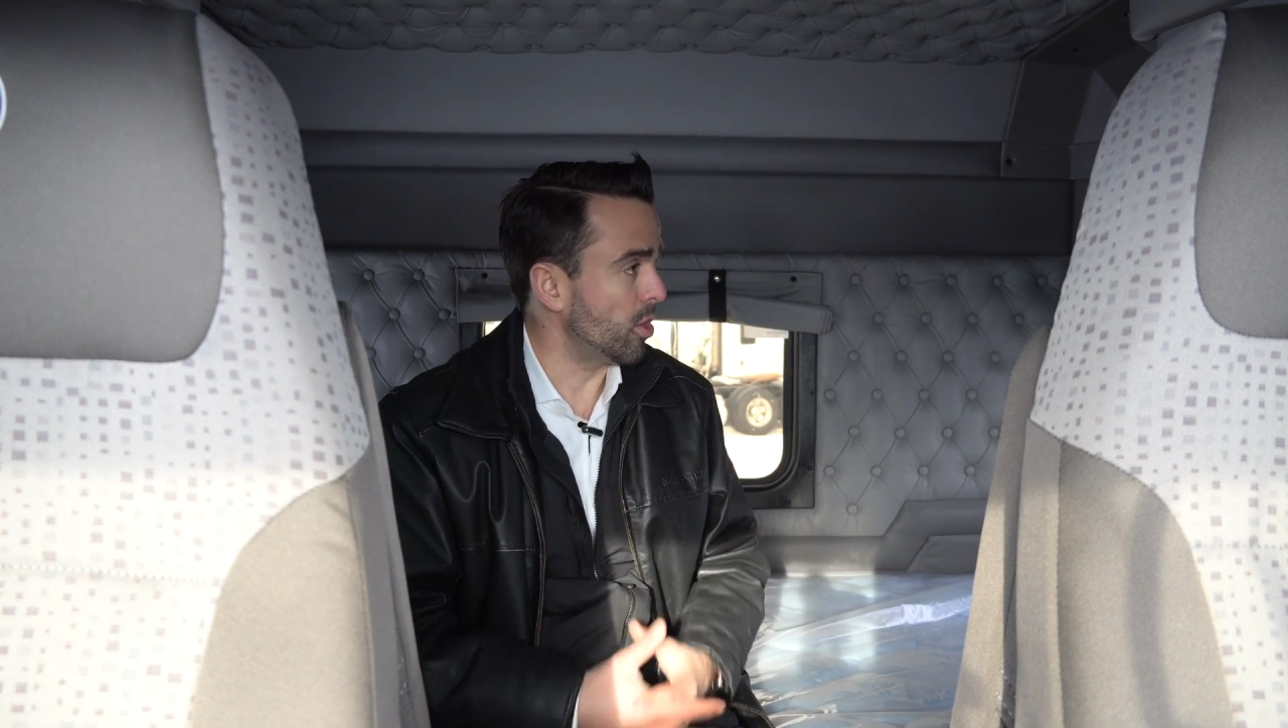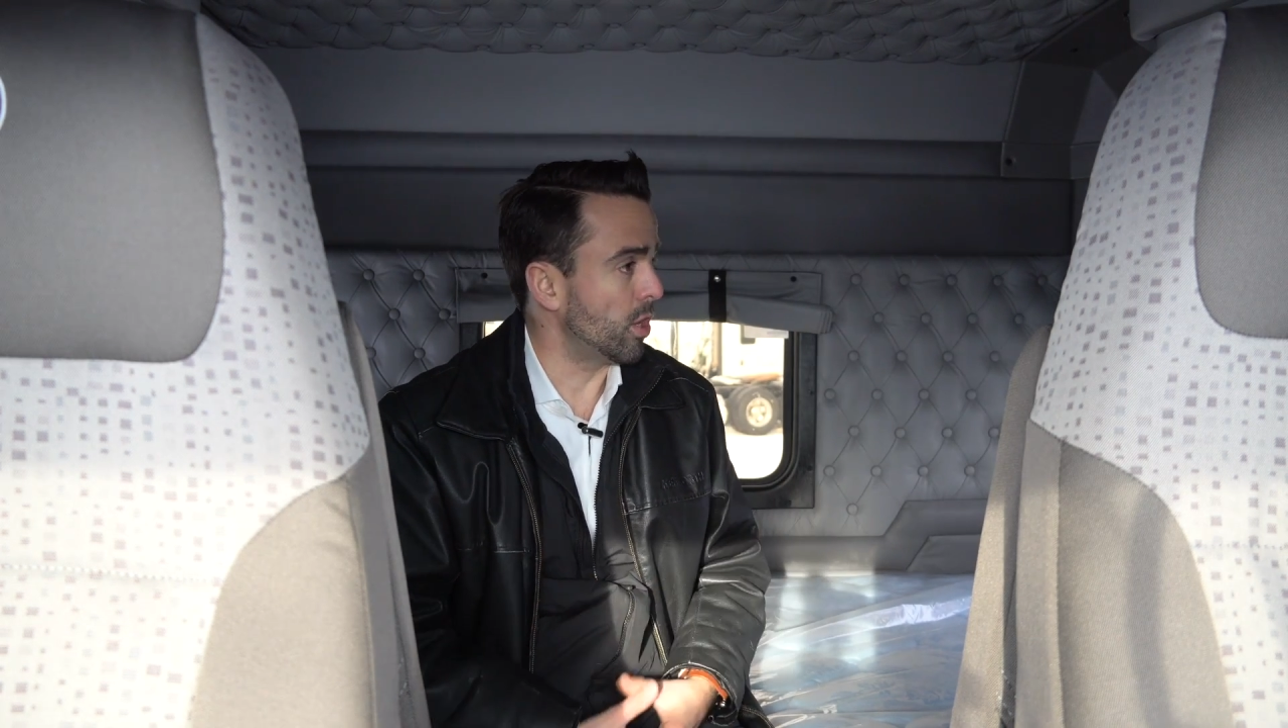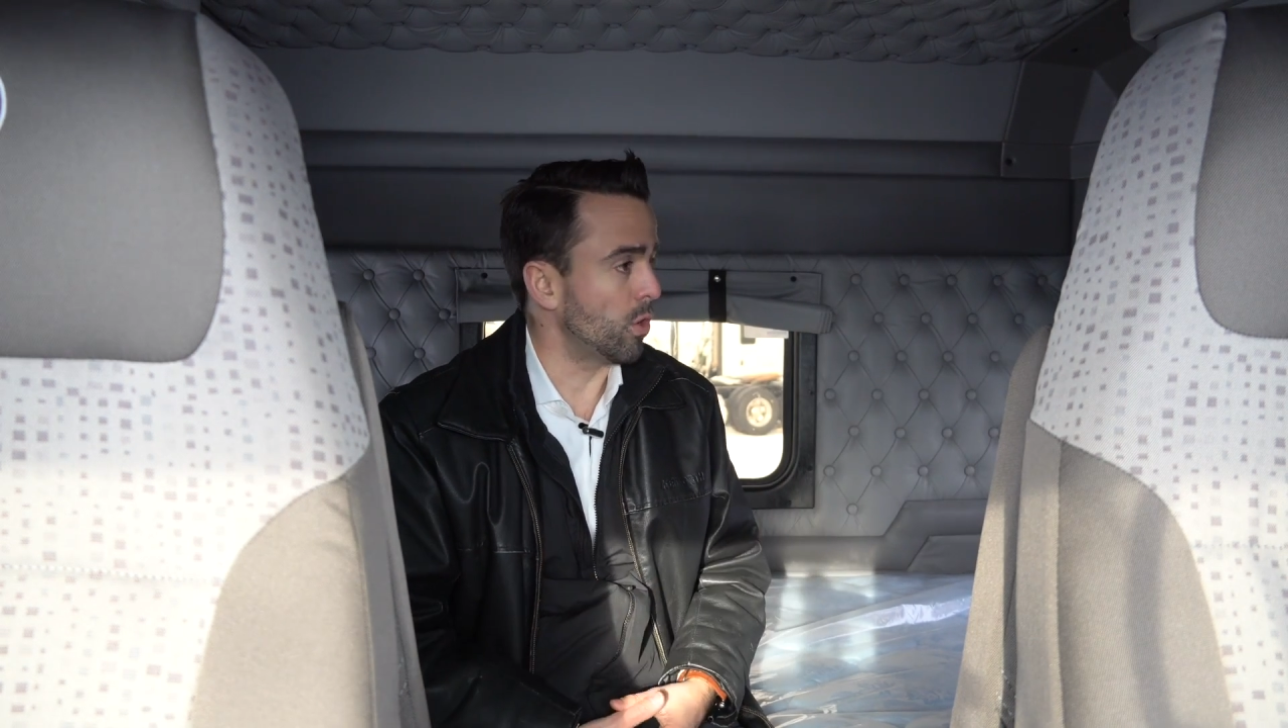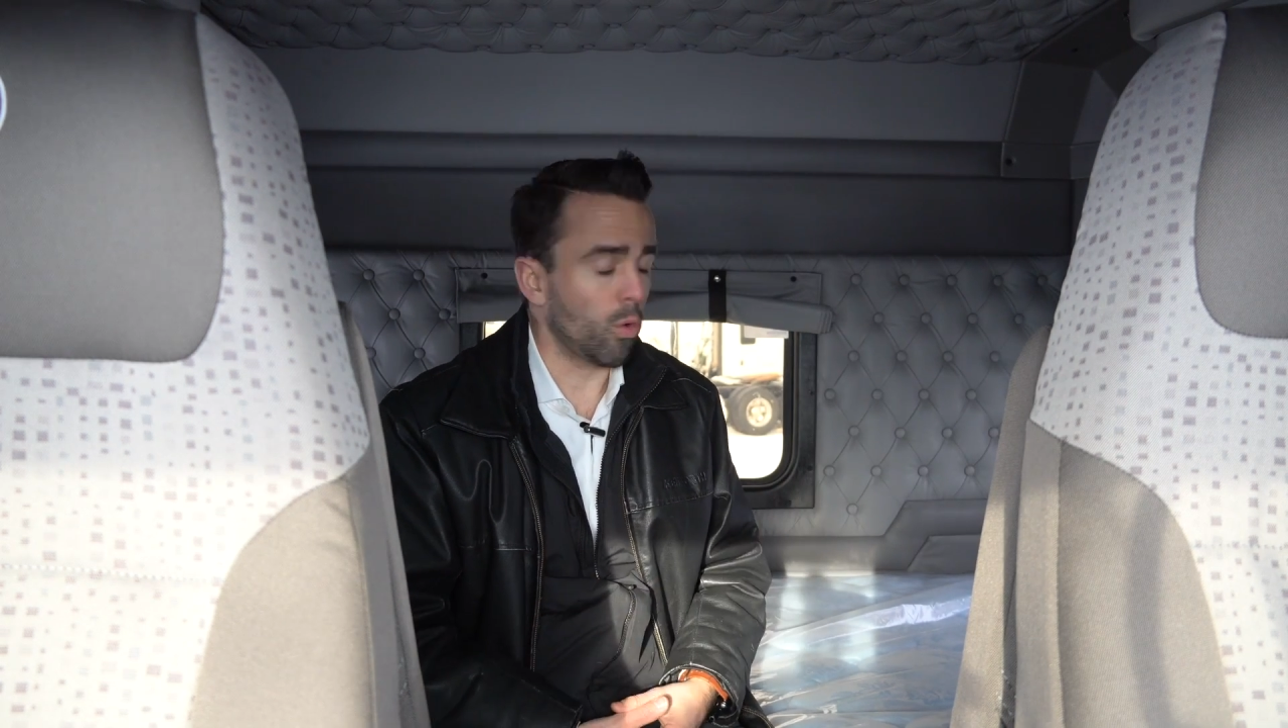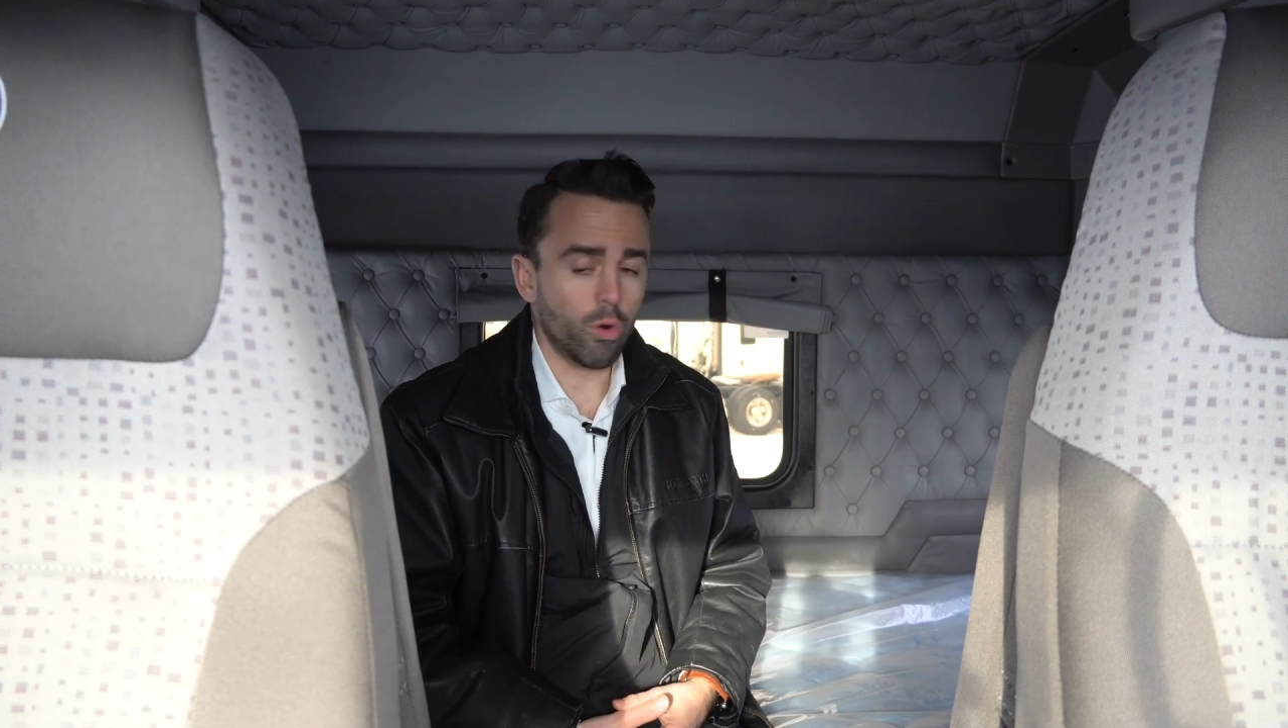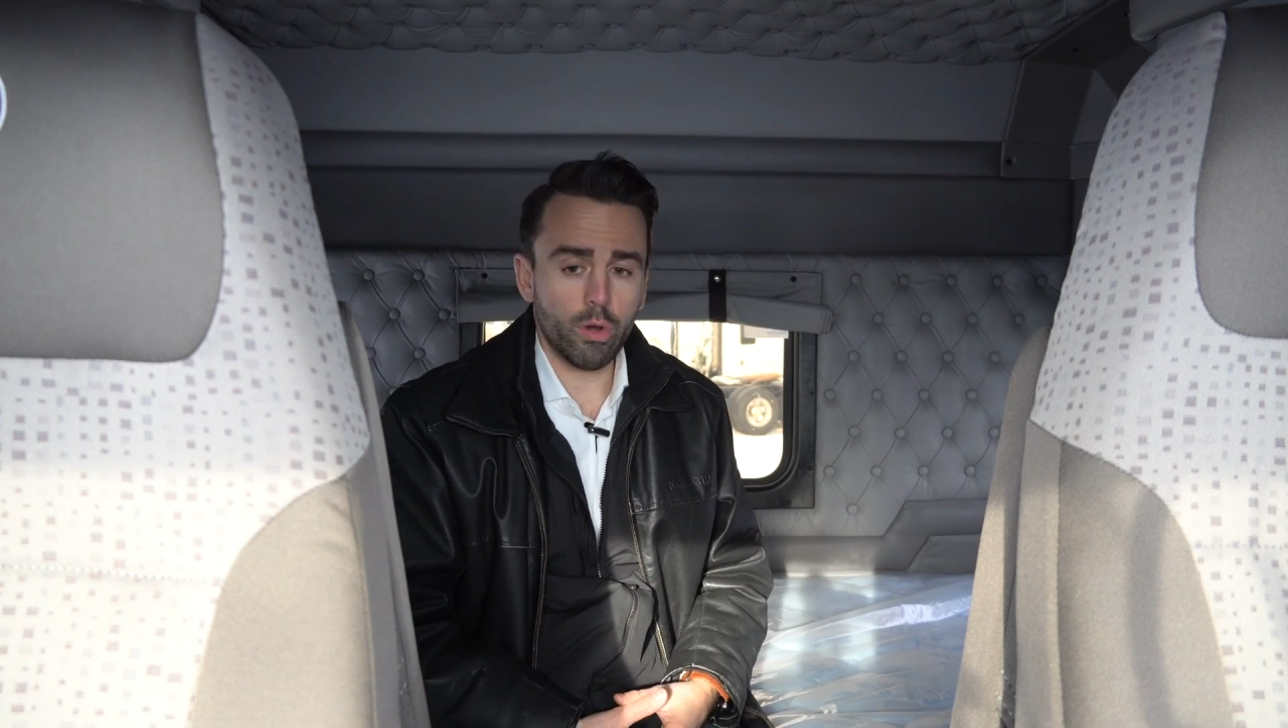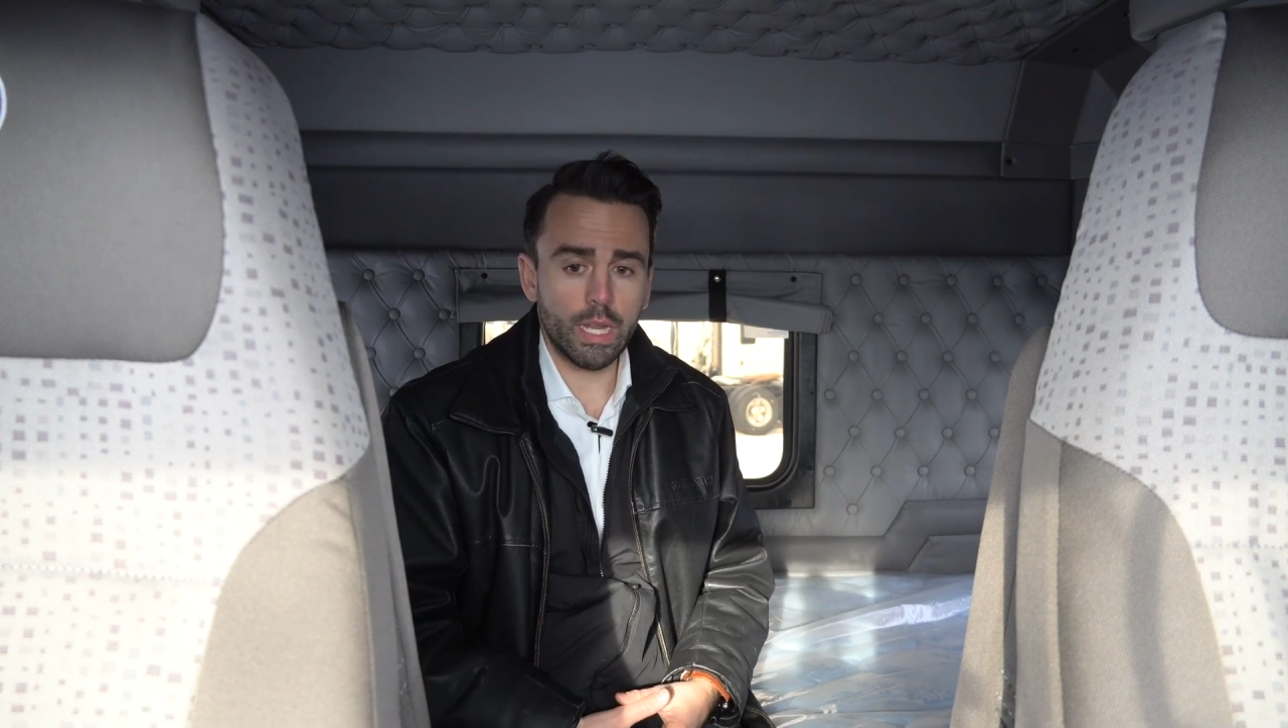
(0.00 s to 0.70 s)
you can order it